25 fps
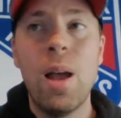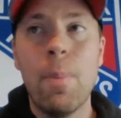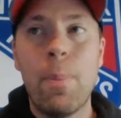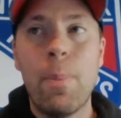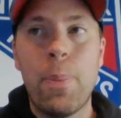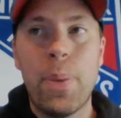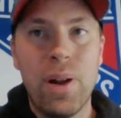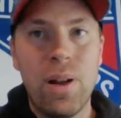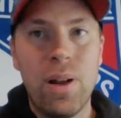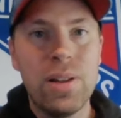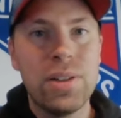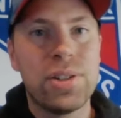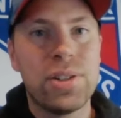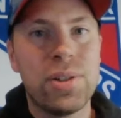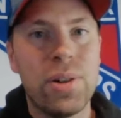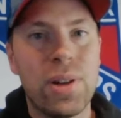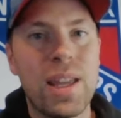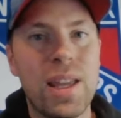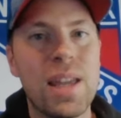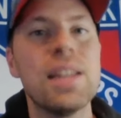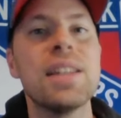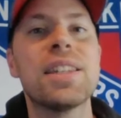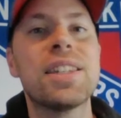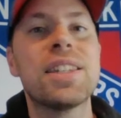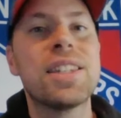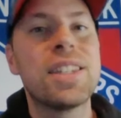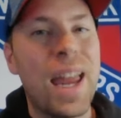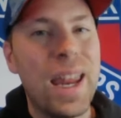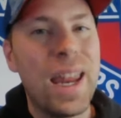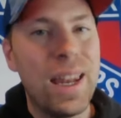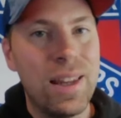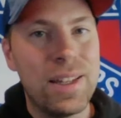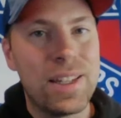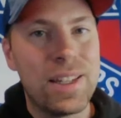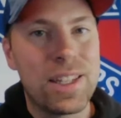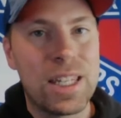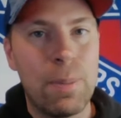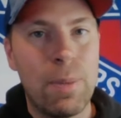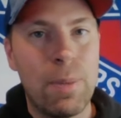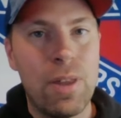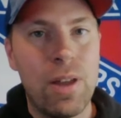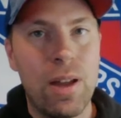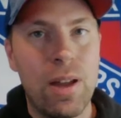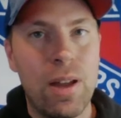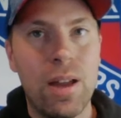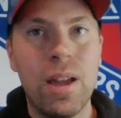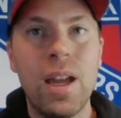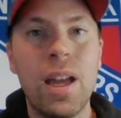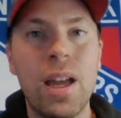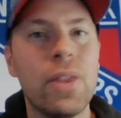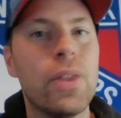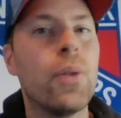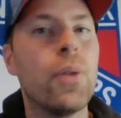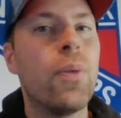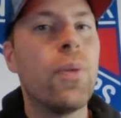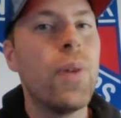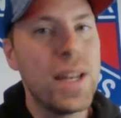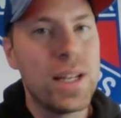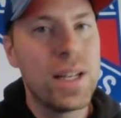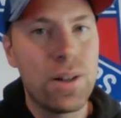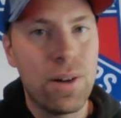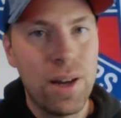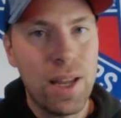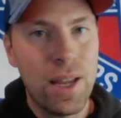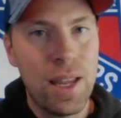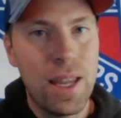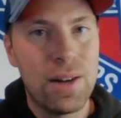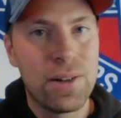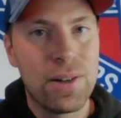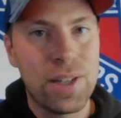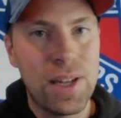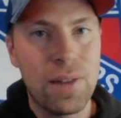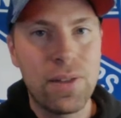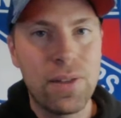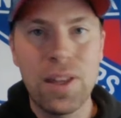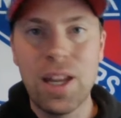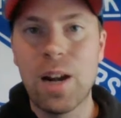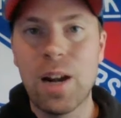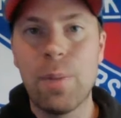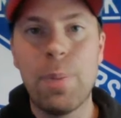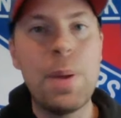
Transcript: But also to kind of silence some of the Ranger haters out there,